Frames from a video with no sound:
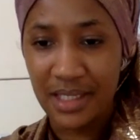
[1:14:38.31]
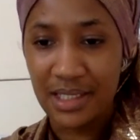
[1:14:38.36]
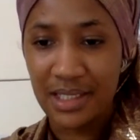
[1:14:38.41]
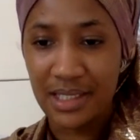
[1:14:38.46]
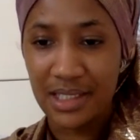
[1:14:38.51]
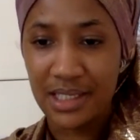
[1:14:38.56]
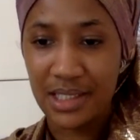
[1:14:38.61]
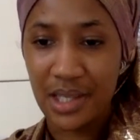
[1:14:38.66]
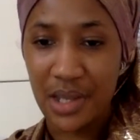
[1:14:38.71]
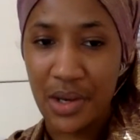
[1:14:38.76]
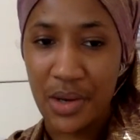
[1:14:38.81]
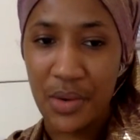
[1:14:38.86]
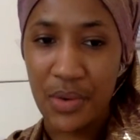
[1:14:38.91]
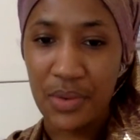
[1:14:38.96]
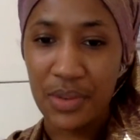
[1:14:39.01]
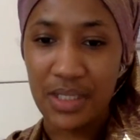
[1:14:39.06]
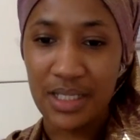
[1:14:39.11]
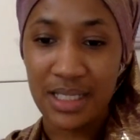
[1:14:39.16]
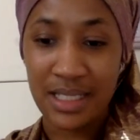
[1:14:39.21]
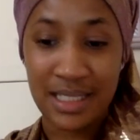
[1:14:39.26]

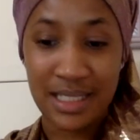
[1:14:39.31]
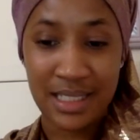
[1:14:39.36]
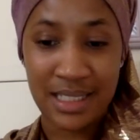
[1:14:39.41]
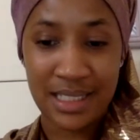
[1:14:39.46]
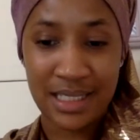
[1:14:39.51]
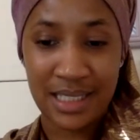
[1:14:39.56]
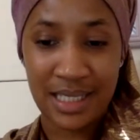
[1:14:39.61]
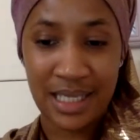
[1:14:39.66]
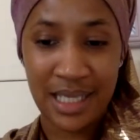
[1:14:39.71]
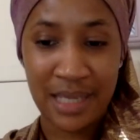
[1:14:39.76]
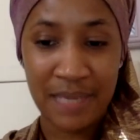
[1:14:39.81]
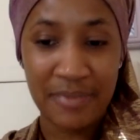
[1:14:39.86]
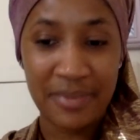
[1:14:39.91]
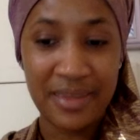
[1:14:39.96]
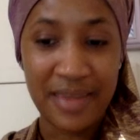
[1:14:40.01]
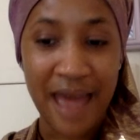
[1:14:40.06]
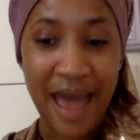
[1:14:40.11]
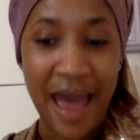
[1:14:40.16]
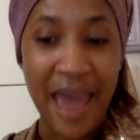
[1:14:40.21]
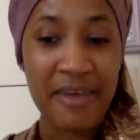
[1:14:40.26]
So let's keep
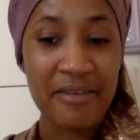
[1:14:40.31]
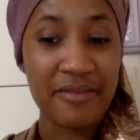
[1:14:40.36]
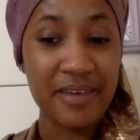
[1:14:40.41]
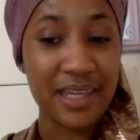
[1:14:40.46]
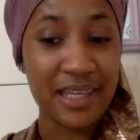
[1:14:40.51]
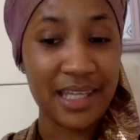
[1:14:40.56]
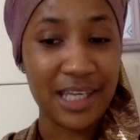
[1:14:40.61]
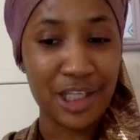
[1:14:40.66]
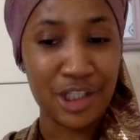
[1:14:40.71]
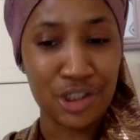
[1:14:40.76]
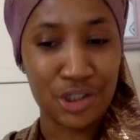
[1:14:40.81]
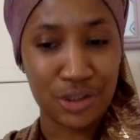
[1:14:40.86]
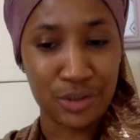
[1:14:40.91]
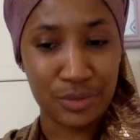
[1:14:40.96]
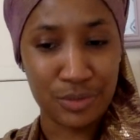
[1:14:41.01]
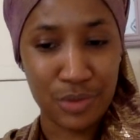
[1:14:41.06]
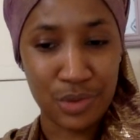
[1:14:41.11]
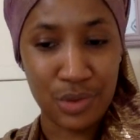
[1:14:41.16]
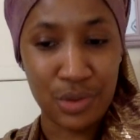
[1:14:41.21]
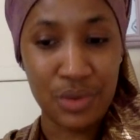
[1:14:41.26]
diving into
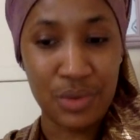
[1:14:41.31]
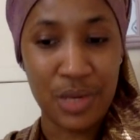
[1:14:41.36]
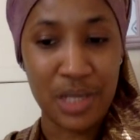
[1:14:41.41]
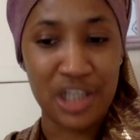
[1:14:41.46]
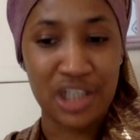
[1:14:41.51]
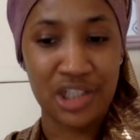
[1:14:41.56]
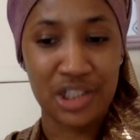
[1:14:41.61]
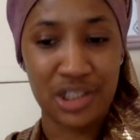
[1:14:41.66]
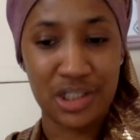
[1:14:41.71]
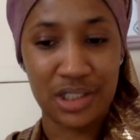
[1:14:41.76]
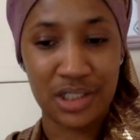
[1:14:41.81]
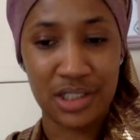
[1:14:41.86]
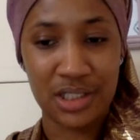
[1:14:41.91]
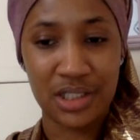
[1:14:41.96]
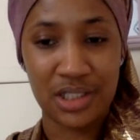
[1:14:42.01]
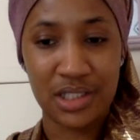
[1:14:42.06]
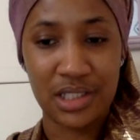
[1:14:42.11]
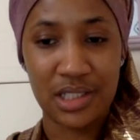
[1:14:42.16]
more questions.